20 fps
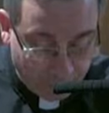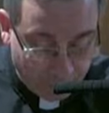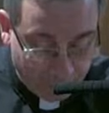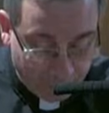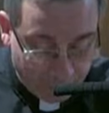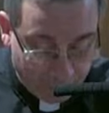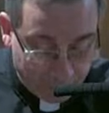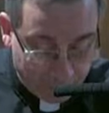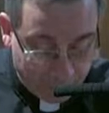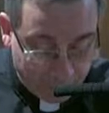
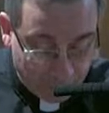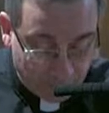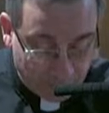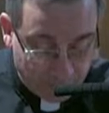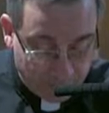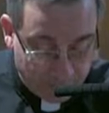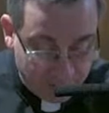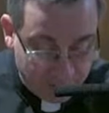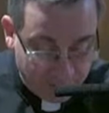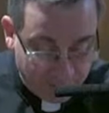They simply
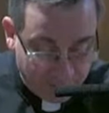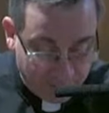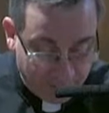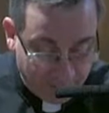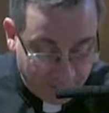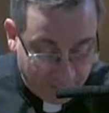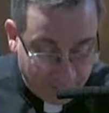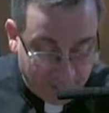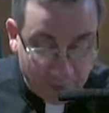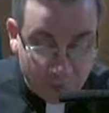say
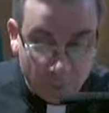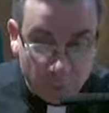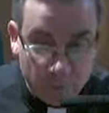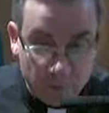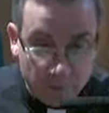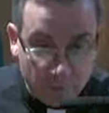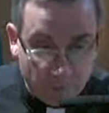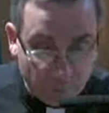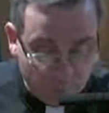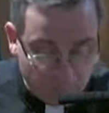that he was
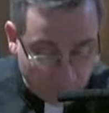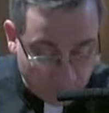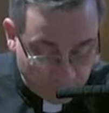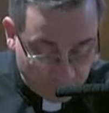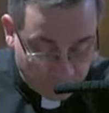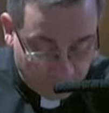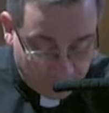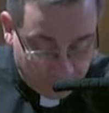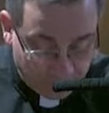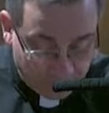
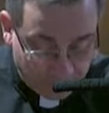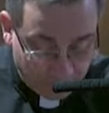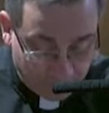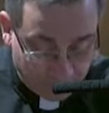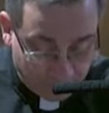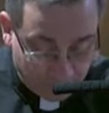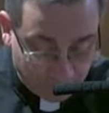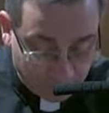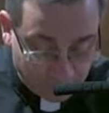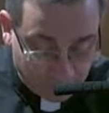crucified.
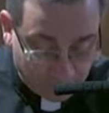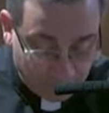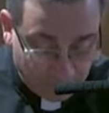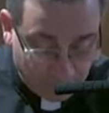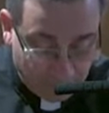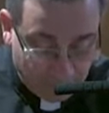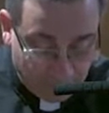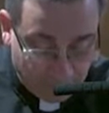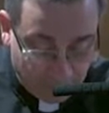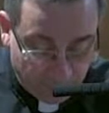
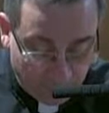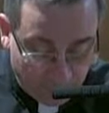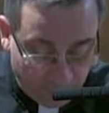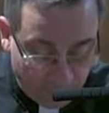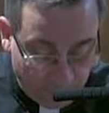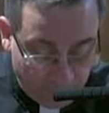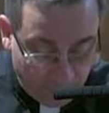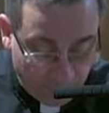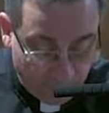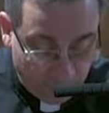And for
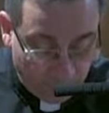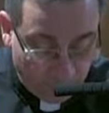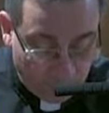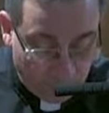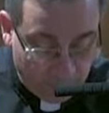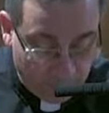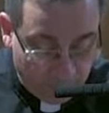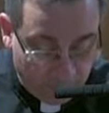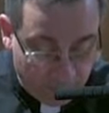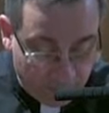people who
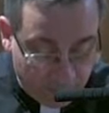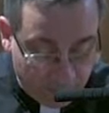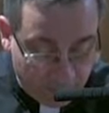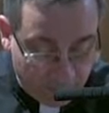lived in a